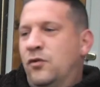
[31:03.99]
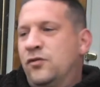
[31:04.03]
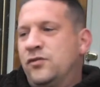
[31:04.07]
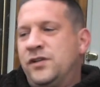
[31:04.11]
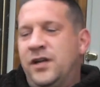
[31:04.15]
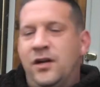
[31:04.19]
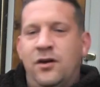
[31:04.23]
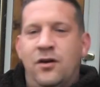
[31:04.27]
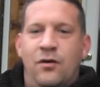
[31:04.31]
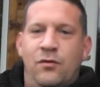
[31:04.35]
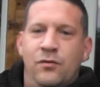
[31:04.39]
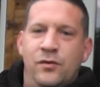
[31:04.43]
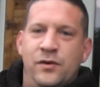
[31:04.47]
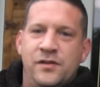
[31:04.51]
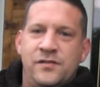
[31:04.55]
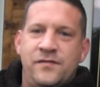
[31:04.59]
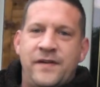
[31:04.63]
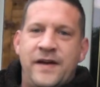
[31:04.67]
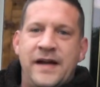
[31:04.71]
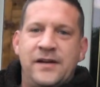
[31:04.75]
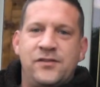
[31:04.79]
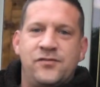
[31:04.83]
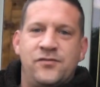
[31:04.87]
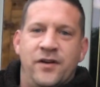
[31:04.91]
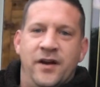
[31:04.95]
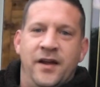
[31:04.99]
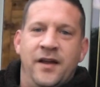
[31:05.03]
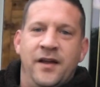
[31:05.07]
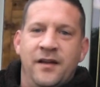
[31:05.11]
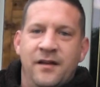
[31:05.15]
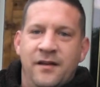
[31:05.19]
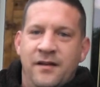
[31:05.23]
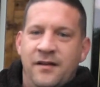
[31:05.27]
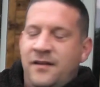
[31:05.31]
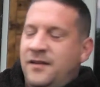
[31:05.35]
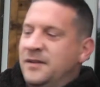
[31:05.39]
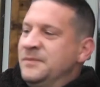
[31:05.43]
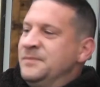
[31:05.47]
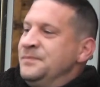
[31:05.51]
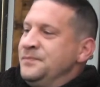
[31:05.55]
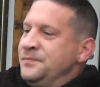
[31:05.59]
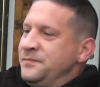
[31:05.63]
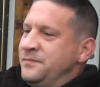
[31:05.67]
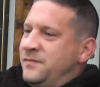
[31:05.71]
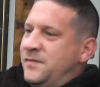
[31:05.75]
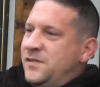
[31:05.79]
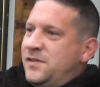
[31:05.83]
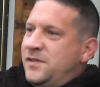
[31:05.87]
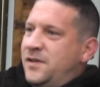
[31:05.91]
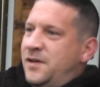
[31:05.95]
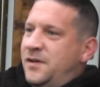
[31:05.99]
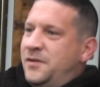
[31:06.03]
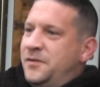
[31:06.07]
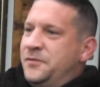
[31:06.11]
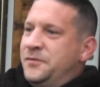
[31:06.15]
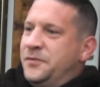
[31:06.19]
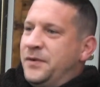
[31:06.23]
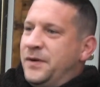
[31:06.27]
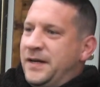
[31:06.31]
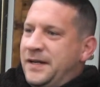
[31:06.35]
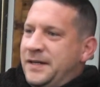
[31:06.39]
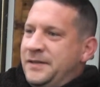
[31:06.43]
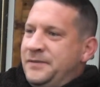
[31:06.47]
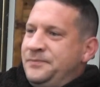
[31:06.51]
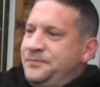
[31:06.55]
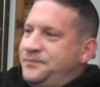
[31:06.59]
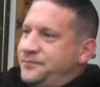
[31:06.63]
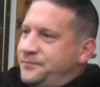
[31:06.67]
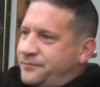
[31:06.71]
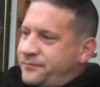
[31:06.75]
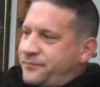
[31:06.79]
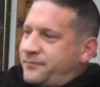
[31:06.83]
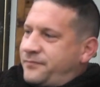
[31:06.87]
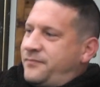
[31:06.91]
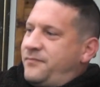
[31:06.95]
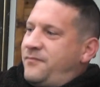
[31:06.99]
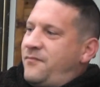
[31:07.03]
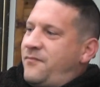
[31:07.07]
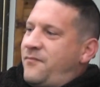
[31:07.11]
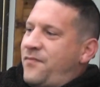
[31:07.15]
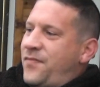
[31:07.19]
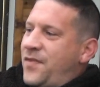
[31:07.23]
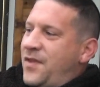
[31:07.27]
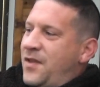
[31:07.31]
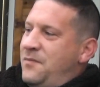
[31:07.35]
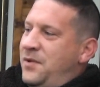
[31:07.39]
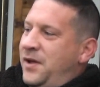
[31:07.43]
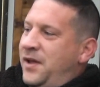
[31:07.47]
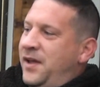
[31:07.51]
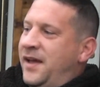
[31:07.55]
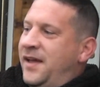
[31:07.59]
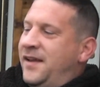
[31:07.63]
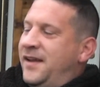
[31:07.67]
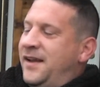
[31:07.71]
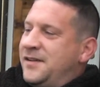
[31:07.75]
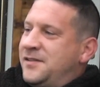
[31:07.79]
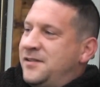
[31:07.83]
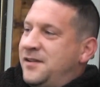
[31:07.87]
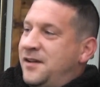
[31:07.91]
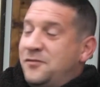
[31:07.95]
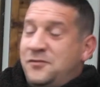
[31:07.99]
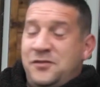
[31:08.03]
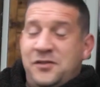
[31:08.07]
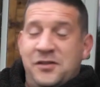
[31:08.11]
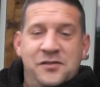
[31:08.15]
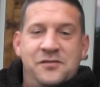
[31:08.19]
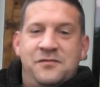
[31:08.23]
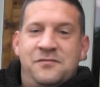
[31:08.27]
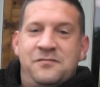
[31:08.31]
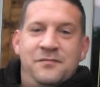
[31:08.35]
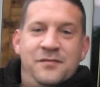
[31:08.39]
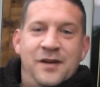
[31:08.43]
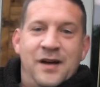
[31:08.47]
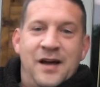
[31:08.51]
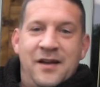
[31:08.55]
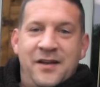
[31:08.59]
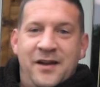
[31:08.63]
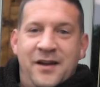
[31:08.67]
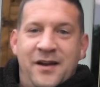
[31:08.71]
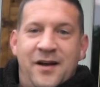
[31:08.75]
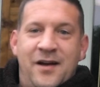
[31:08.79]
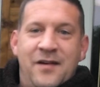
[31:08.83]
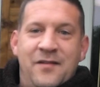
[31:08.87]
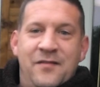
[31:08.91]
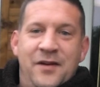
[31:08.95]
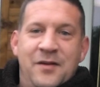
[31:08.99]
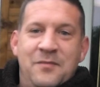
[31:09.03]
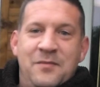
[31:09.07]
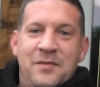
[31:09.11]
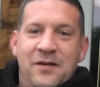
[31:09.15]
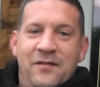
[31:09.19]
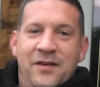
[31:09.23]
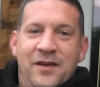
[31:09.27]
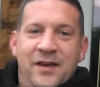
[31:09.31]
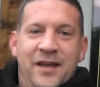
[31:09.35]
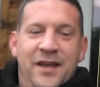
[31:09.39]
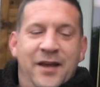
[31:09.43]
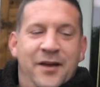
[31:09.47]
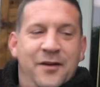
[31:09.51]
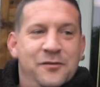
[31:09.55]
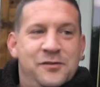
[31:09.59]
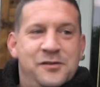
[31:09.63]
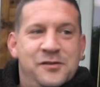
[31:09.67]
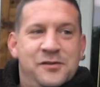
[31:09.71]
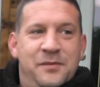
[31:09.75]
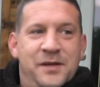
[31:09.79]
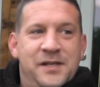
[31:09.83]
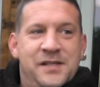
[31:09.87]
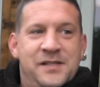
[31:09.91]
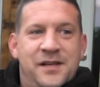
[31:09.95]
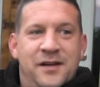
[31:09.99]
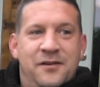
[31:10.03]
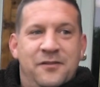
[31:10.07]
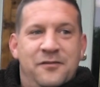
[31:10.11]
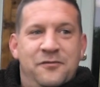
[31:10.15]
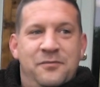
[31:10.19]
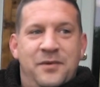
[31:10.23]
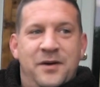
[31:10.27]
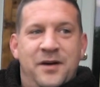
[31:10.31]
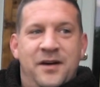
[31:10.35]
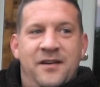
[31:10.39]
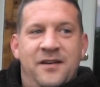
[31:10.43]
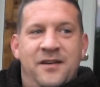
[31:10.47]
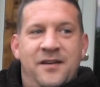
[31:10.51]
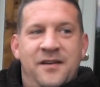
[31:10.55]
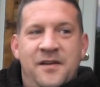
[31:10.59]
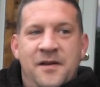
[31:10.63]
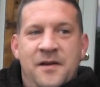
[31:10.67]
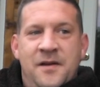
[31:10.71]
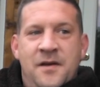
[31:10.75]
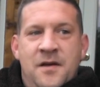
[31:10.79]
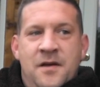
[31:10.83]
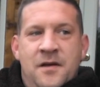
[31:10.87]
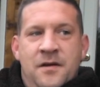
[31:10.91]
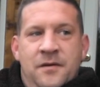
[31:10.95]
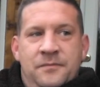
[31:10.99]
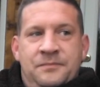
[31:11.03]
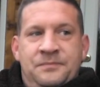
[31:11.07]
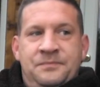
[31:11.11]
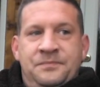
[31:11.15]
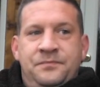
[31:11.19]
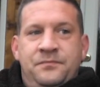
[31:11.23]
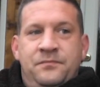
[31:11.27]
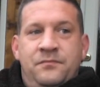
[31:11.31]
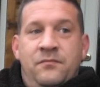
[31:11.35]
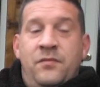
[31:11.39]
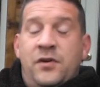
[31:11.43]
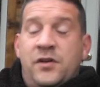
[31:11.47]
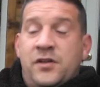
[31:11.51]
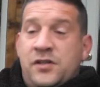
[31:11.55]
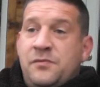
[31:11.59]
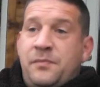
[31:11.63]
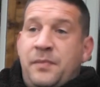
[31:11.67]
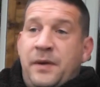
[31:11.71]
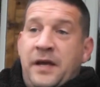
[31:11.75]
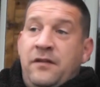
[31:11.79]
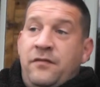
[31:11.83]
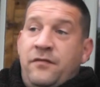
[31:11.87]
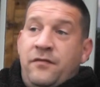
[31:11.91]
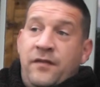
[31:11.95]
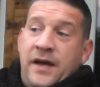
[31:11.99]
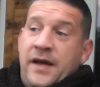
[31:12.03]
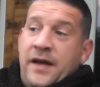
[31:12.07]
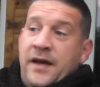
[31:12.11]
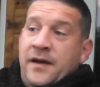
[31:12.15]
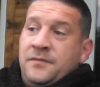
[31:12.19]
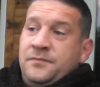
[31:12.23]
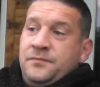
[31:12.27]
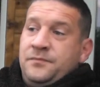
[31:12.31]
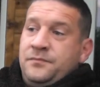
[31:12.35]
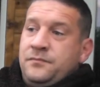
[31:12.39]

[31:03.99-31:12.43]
what's in Calder's factory. So, but yeah, I was just having a bit of a giggle to myself. But but to be fair,